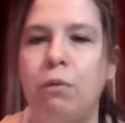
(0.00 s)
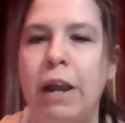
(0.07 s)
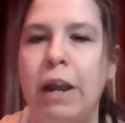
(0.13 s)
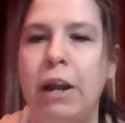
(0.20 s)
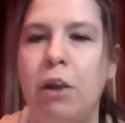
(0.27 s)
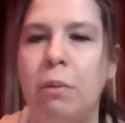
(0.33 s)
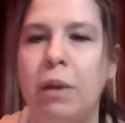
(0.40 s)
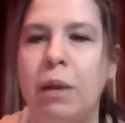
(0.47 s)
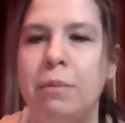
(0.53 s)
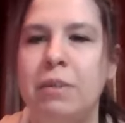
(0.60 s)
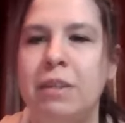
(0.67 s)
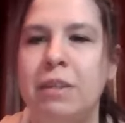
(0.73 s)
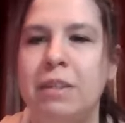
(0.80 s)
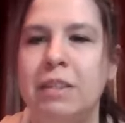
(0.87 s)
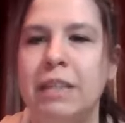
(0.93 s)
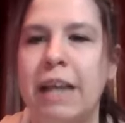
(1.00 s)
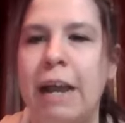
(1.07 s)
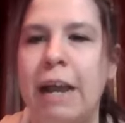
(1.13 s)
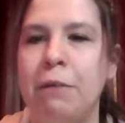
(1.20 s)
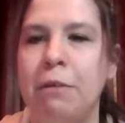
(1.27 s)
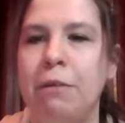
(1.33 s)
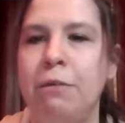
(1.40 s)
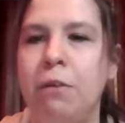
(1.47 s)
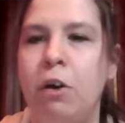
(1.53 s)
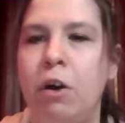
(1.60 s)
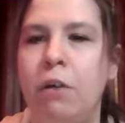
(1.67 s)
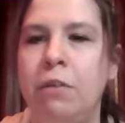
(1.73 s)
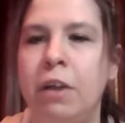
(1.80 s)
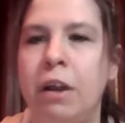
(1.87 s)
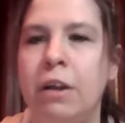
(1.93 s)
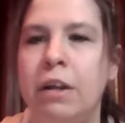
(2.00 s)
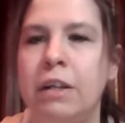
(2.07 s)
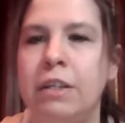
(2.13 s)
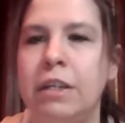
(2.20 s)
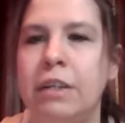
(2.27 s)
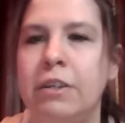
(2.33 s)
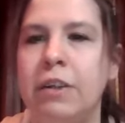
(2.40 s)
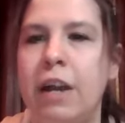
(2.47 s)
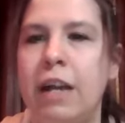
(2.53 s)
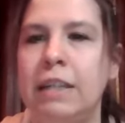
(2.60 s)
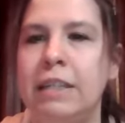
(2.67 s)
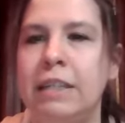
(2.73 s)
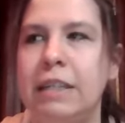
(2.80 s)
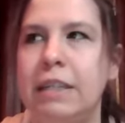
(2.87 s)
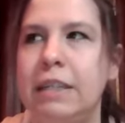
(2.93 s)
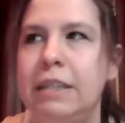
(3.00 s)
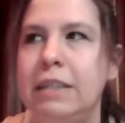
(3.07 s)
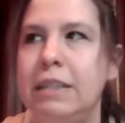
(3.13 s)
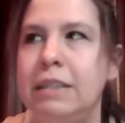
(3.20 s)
Right arm comes to the sky. Revolved Ardha Chandrasana.